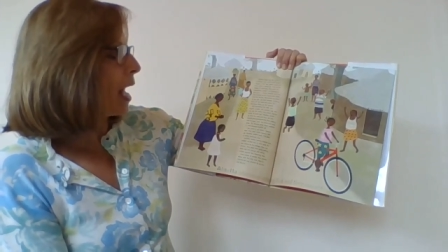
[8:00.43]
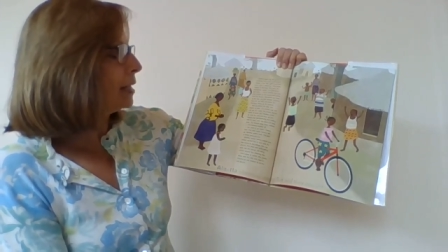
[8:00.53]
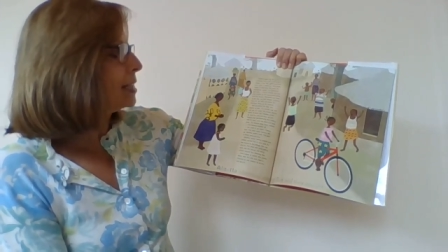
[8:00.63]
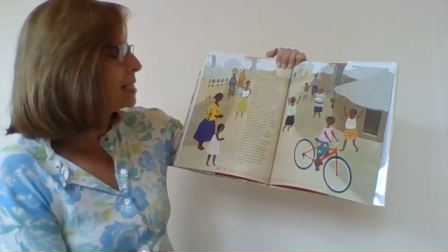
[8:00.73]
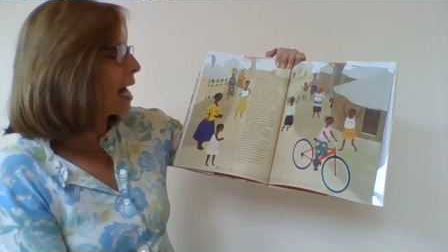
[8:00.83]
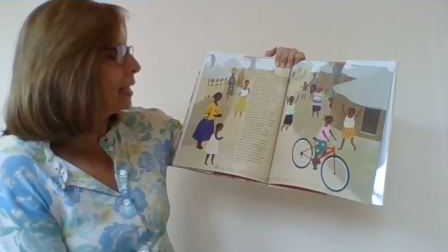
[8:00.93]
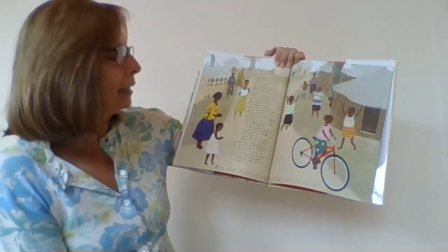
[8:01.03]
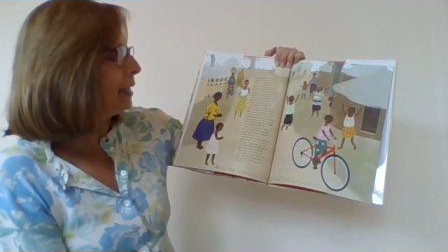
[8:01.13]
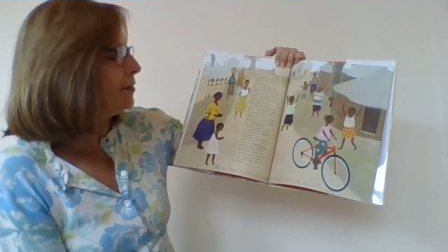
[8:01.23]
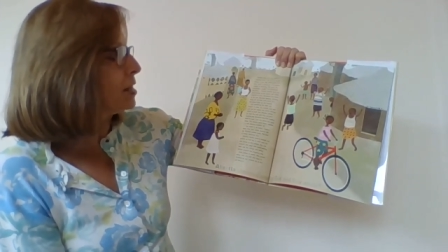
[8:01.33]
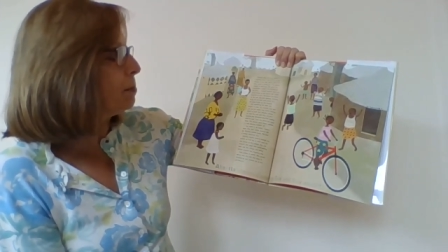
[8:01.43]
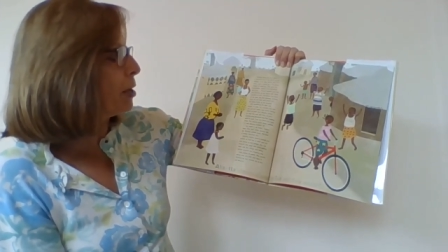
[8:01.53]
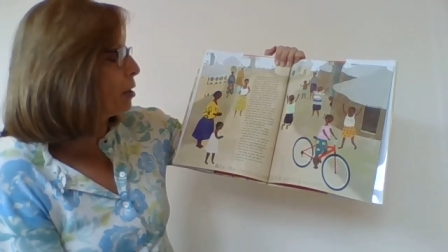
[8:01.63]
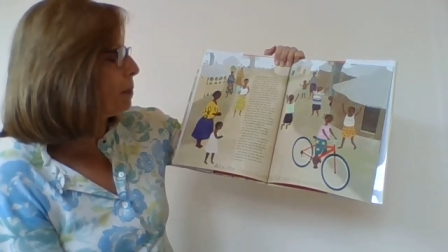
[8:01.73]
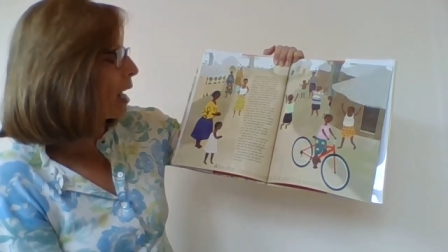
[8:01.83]
Elisetta leaves
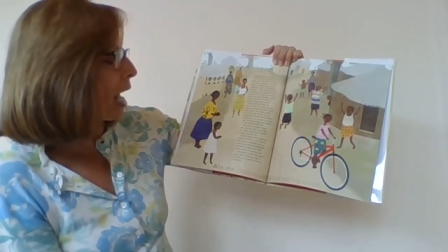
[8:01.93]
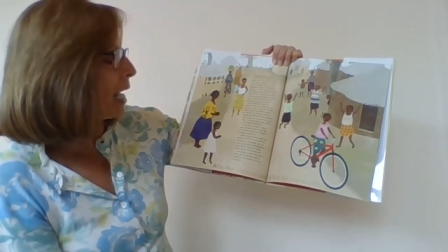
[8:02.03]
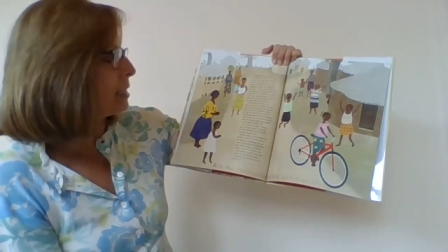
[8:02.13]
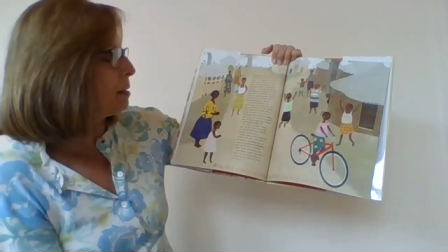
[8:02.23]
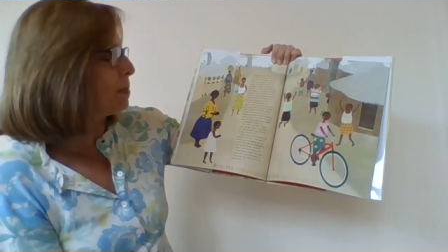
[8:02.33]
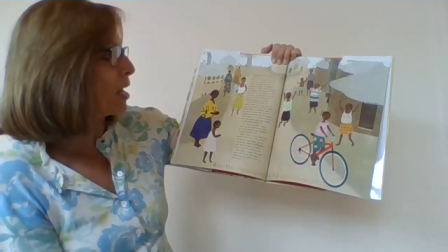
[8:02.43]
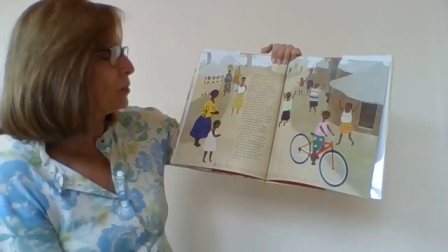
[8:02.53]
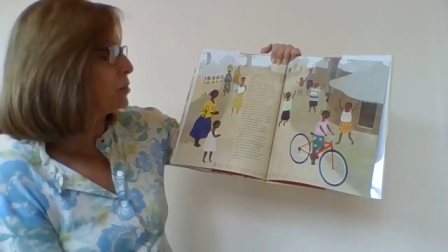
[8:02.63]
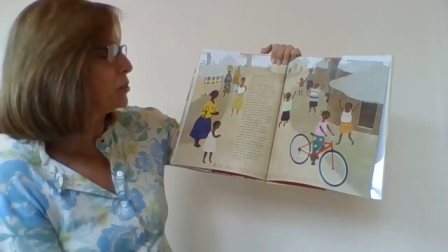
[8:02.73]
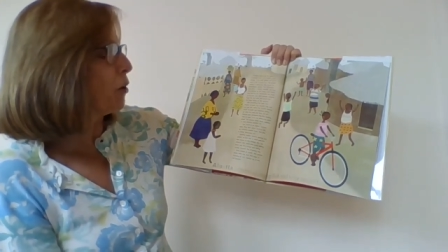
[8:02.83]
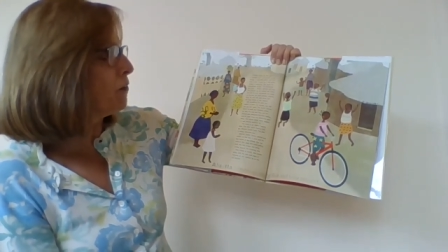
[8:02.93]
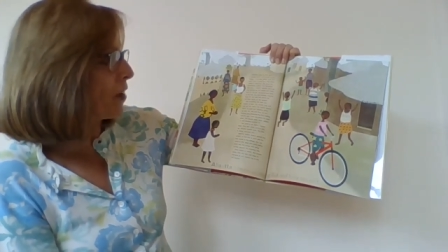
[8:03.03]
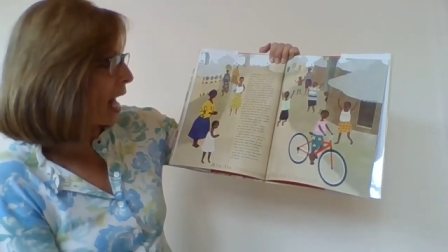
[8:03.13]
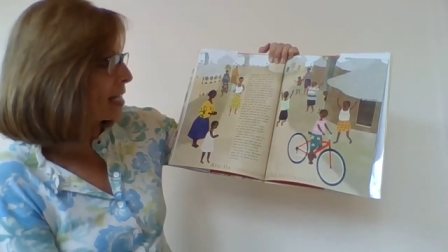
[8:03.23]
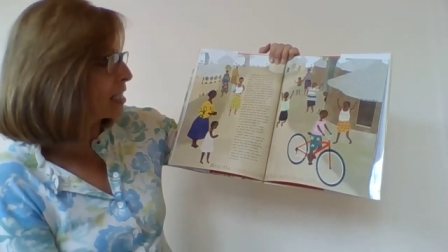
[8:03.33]
Samira behind and pedals so
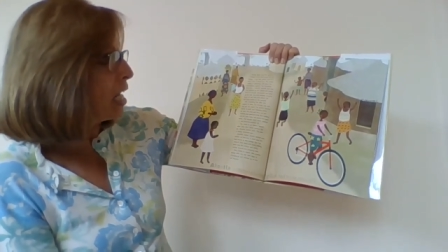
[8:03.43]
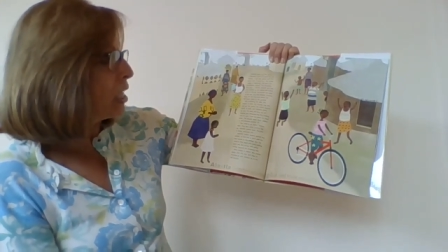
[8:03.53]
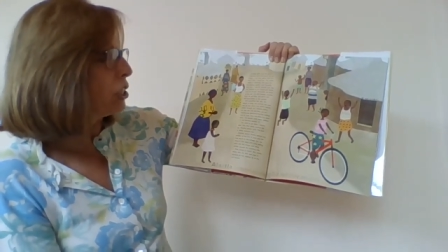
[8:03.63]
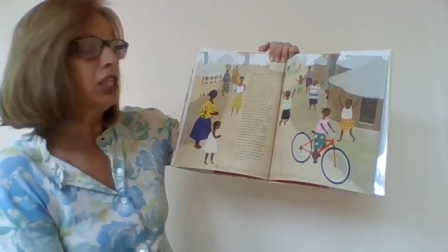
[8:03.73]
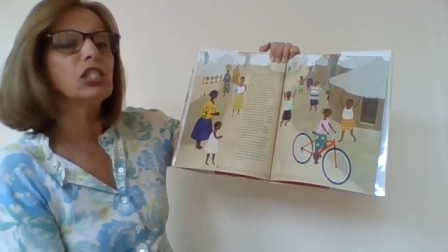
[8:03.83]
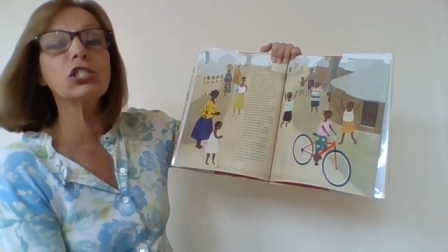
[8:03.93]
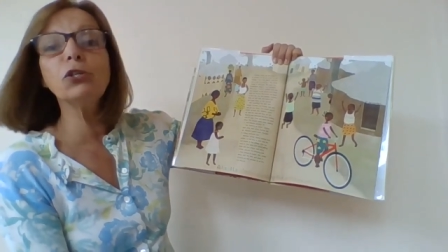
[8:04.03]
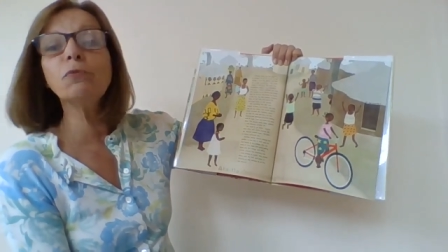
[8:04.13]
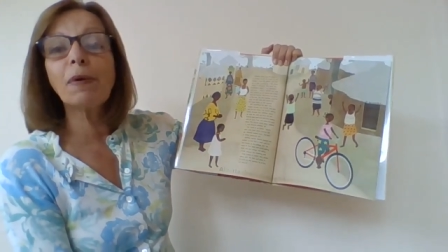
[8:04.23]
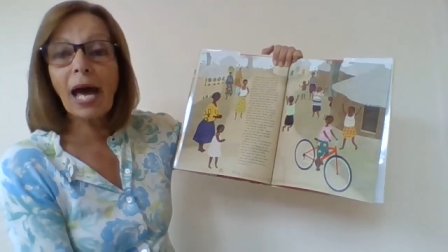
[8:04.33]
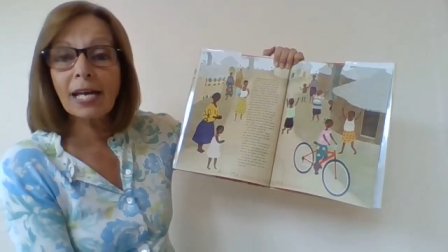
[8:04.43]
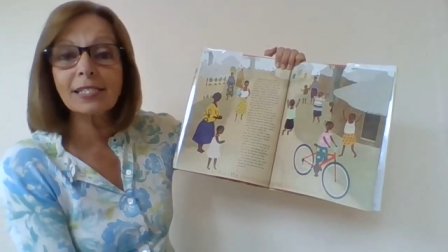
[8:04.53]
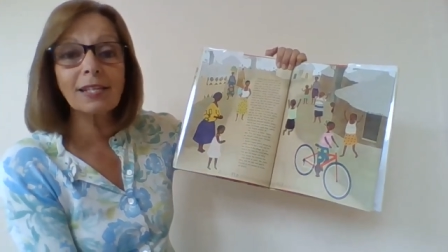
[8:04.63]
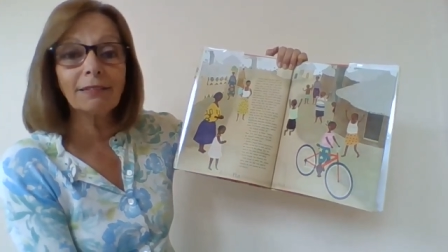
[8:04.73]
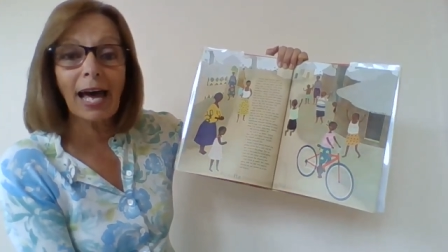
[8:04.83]
fast she is soon
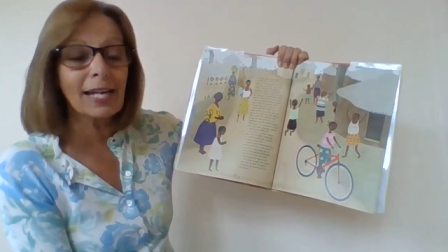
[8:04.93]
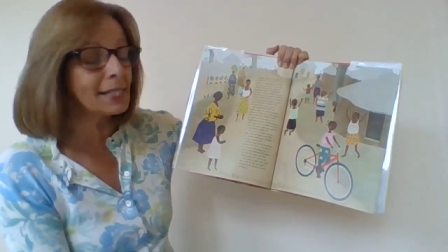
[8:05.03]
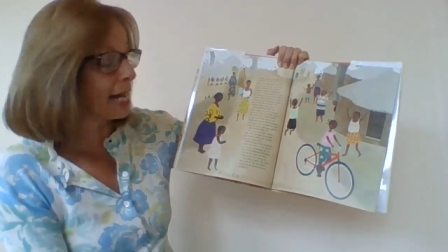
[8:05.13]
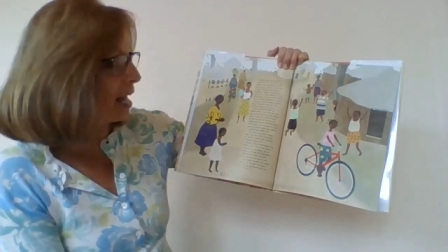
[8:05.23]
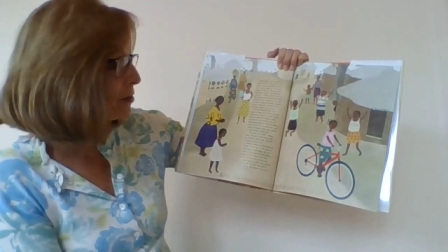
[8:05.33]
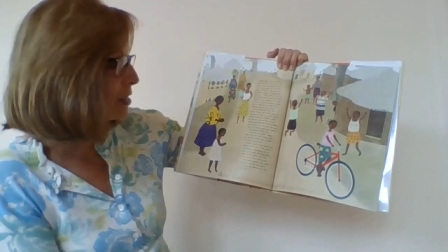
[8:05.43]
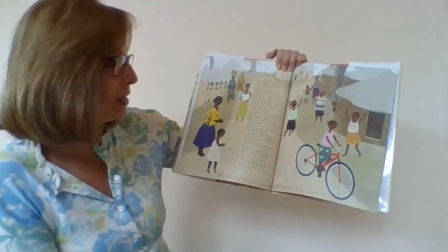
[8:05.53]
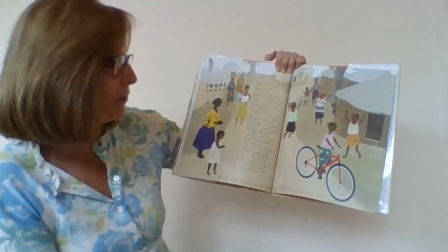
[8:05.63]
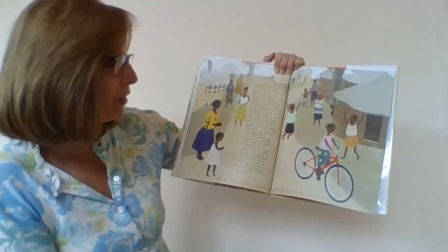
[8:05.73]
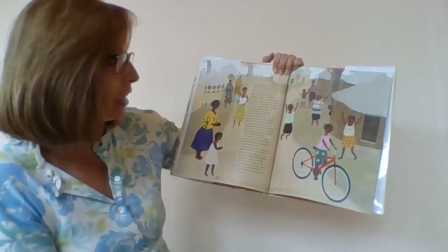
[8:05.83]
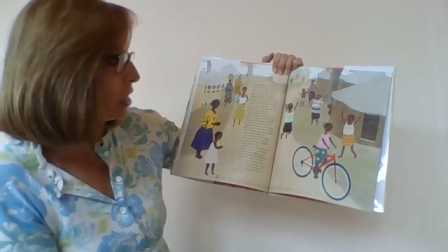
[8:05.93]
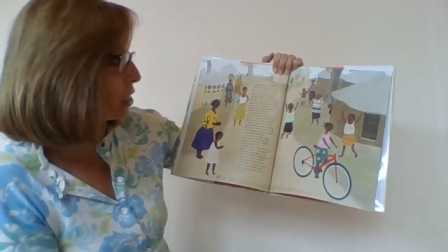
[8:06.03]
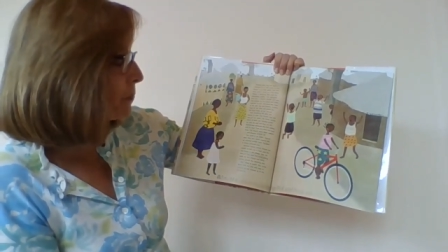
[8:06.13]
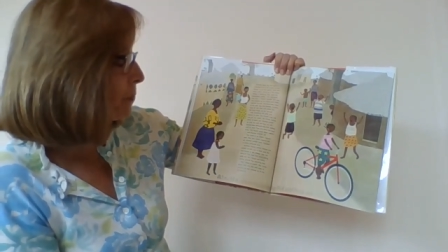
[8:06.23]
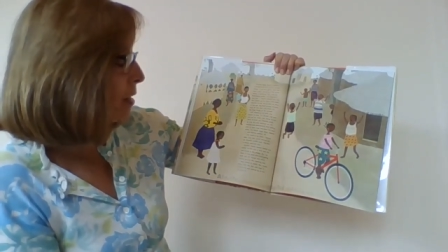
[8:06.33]
past the last house in the village.